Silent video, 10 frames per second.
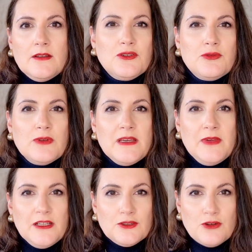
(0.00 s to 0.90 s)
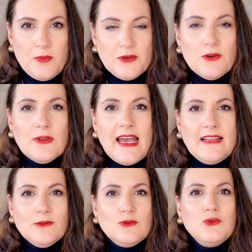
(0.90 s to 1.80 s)
creamy tropical,
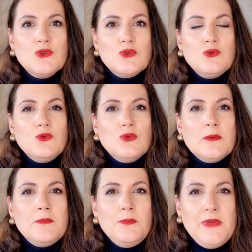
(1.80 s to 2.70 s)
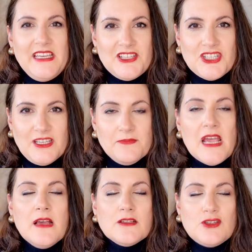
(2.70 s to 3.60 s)
and also beachy.
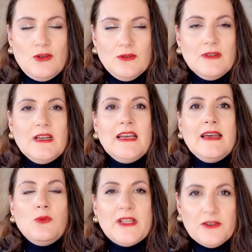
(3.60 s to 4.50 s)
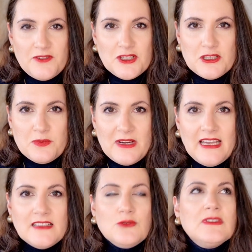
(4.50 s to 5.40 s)
So when you first
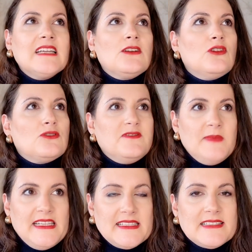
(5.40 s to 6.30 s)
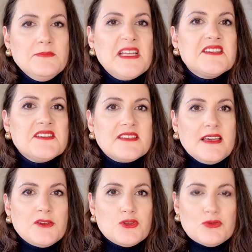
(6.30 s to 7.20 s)
spray it, you will get a lot of mint. The mint is
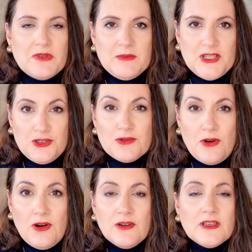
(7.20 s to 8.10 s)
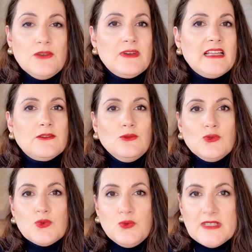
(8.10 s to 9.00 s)
extremely strong. You get
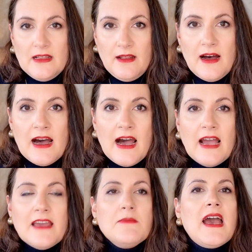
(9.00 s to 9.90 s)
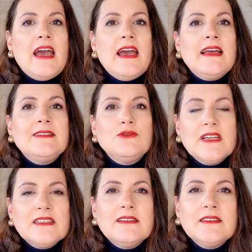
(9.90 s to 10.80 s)
also the lime, and you
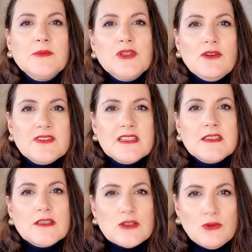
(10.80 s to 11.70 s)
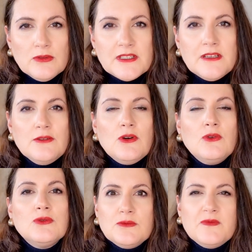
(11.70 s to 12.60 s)
get a little bit of the salty
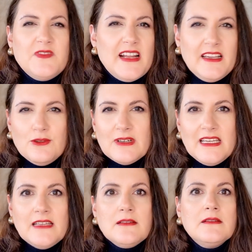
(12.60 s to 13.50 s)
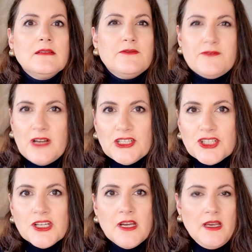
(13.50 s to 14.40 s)
note. Very green,
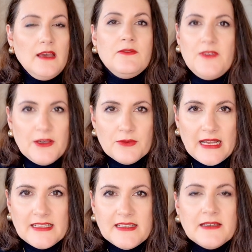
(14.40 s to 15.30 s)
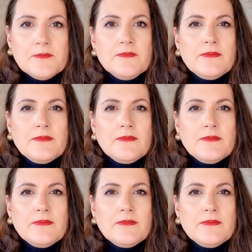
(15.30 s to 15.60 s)
fresh, invigorating,